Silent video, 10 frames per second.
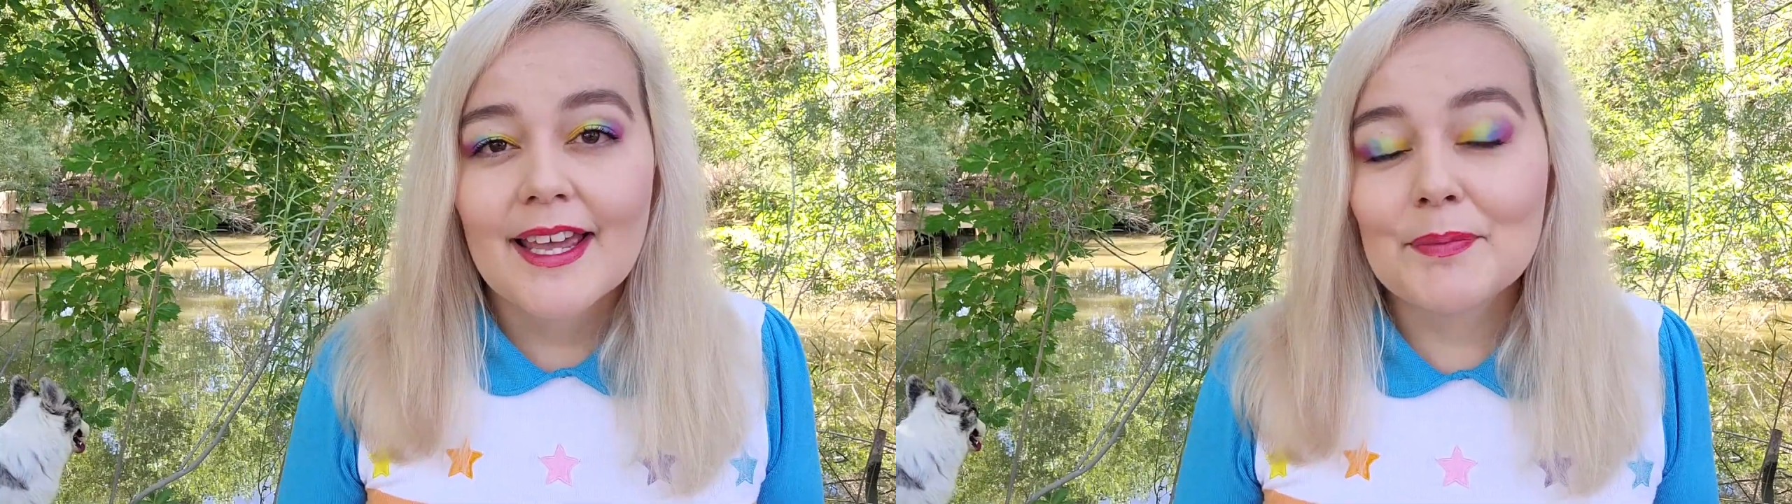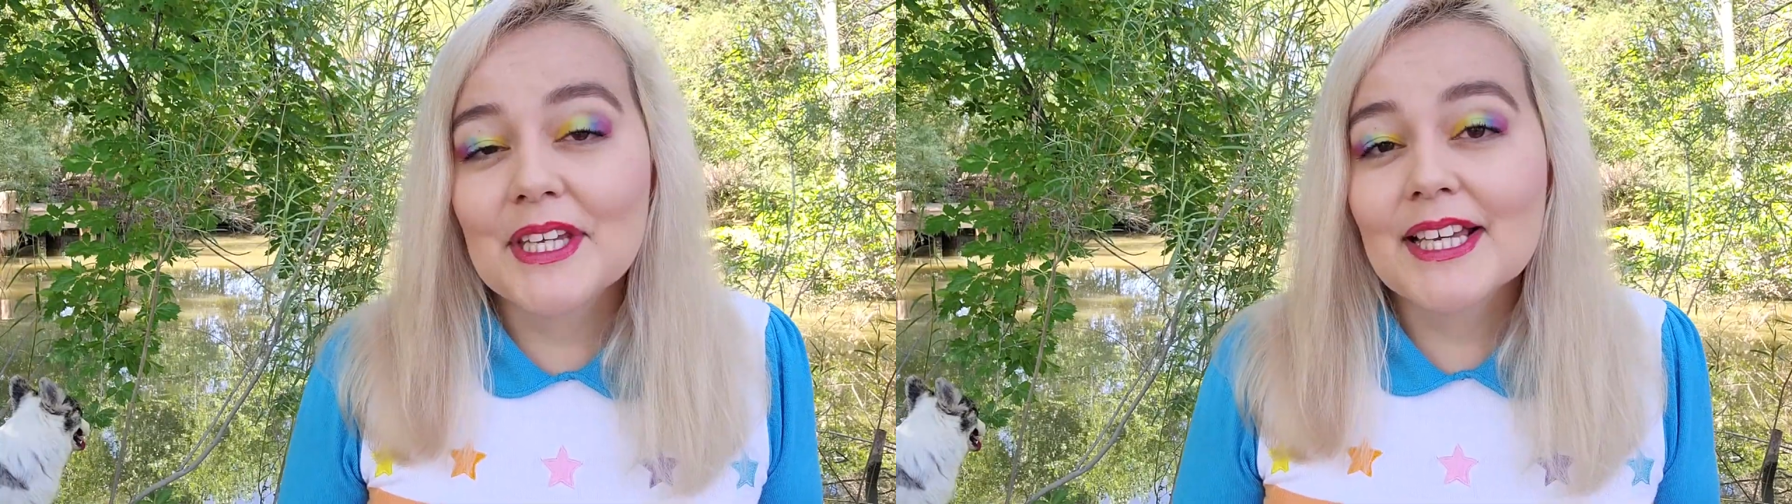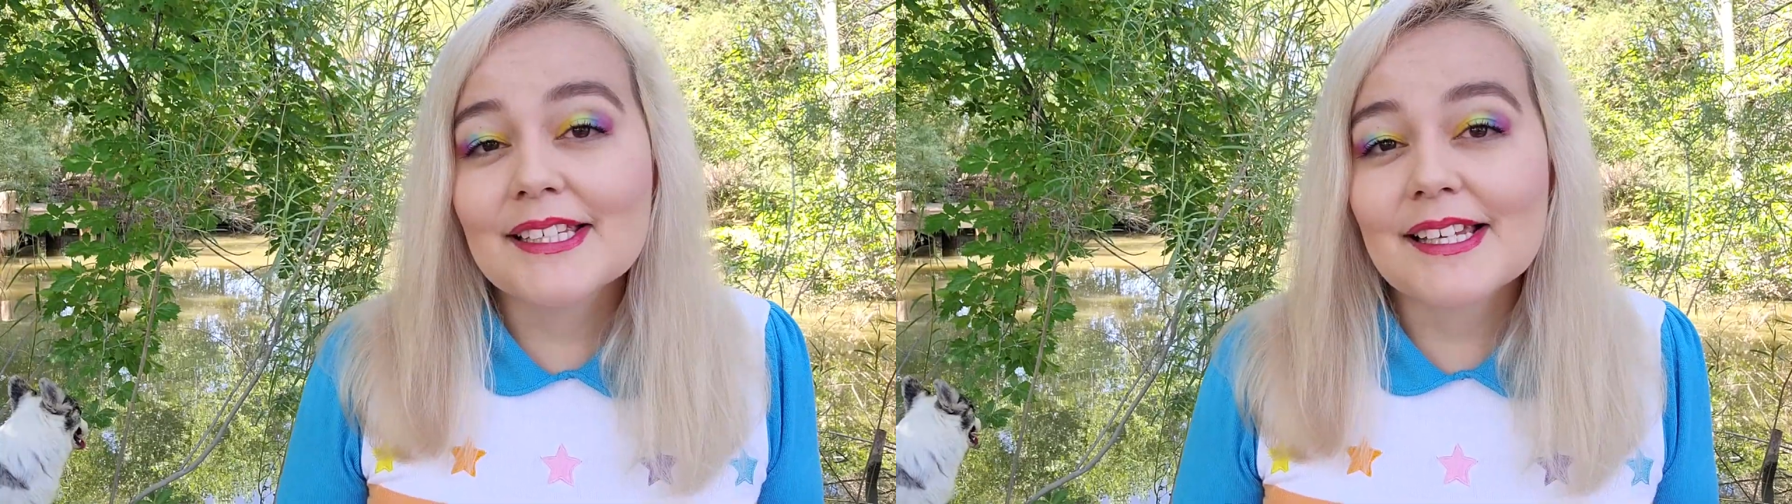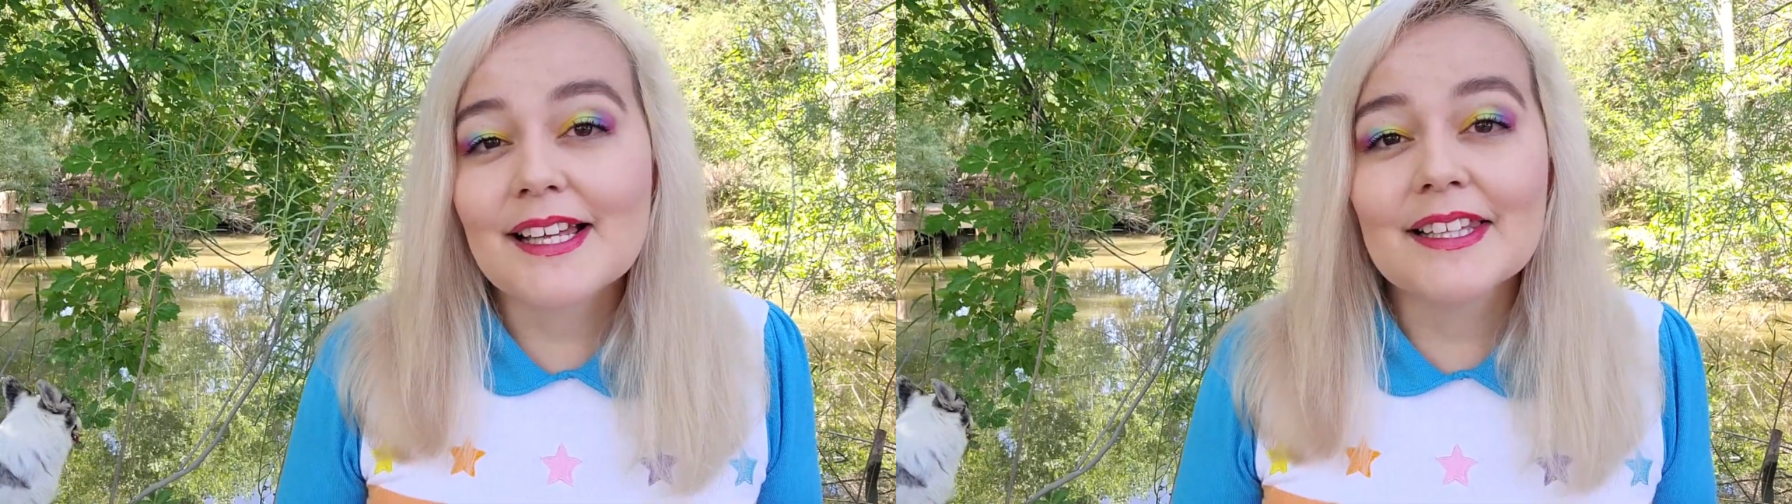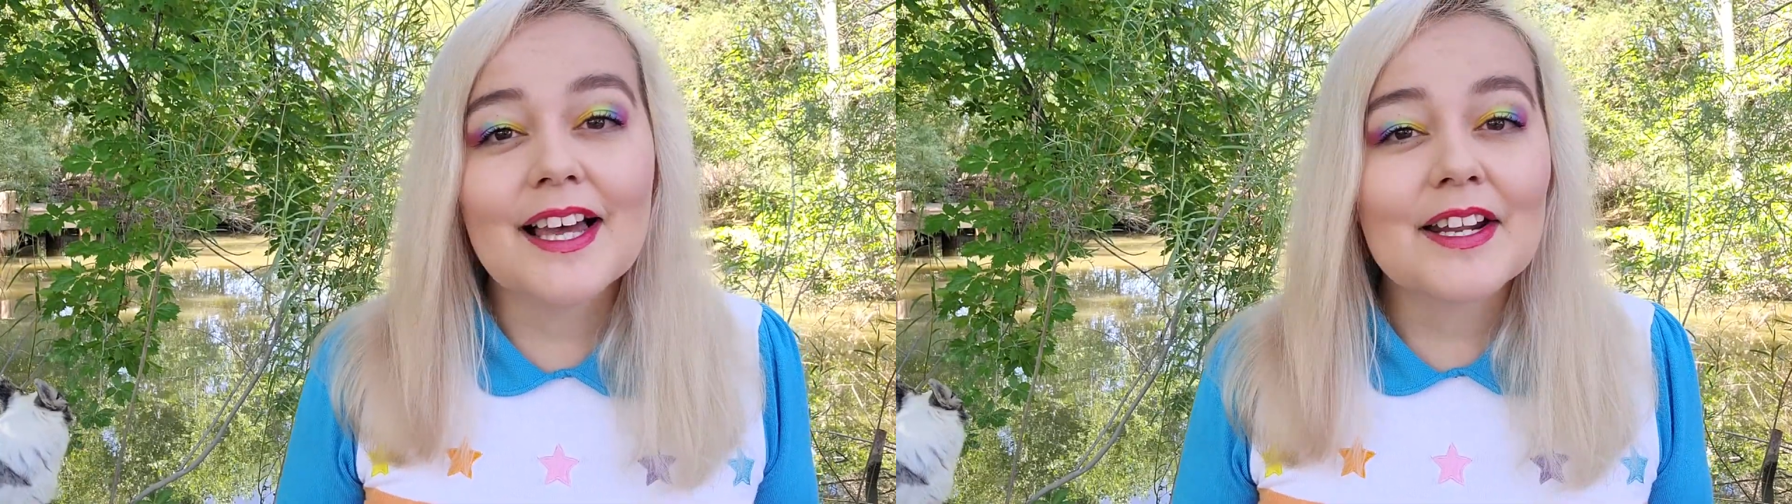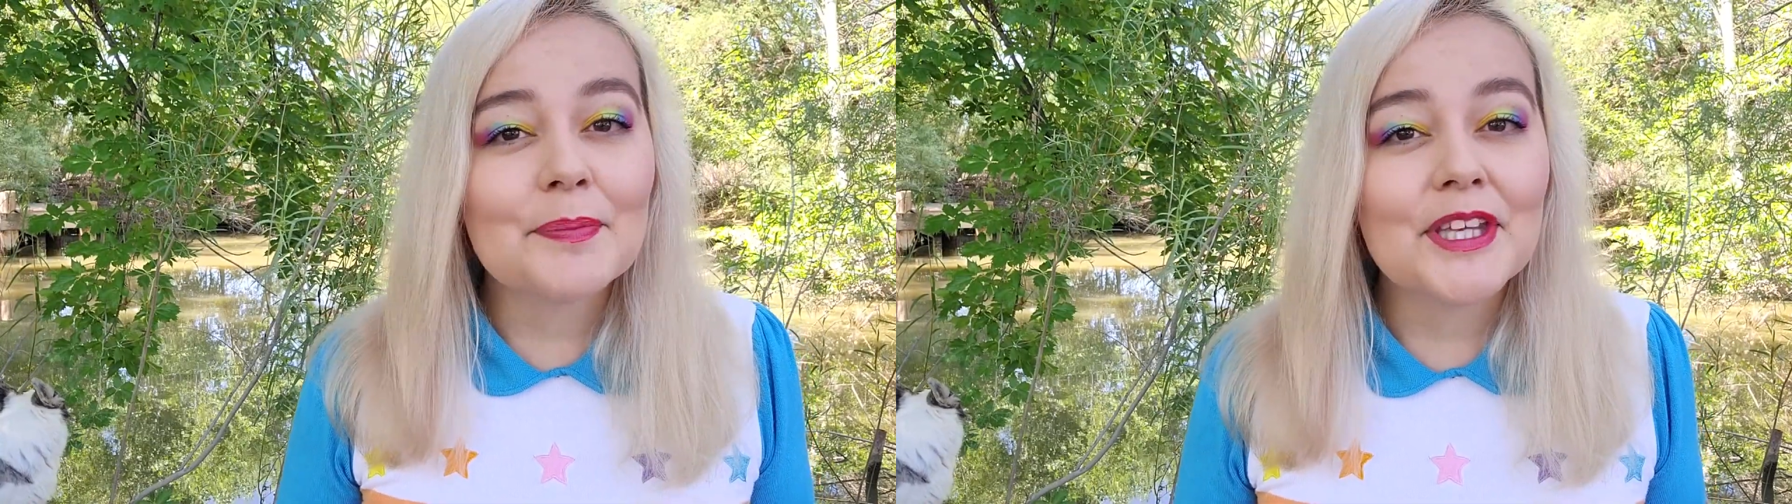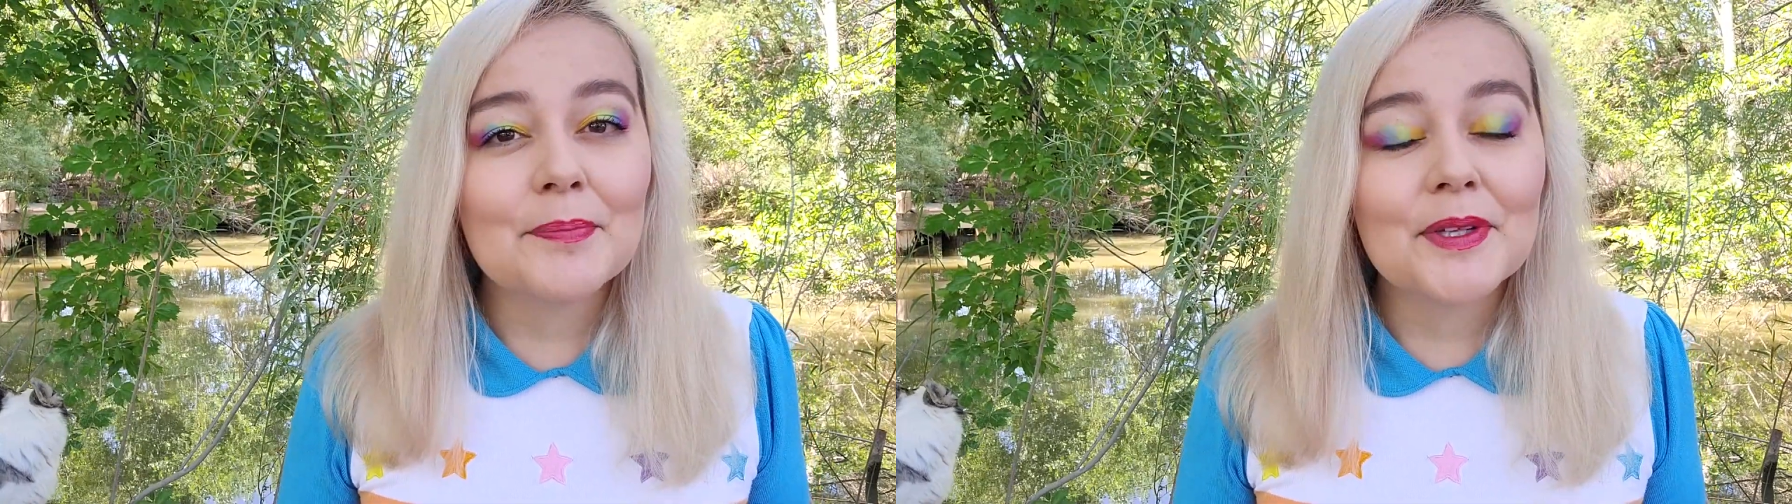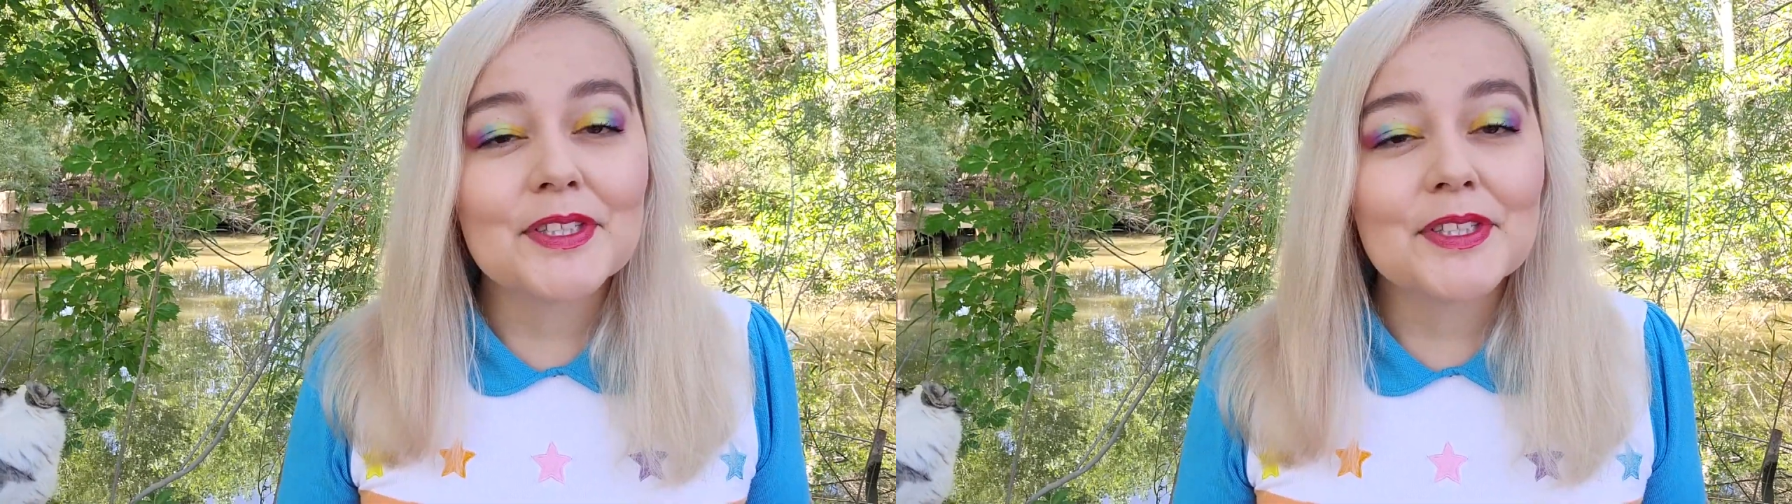Because a lot of people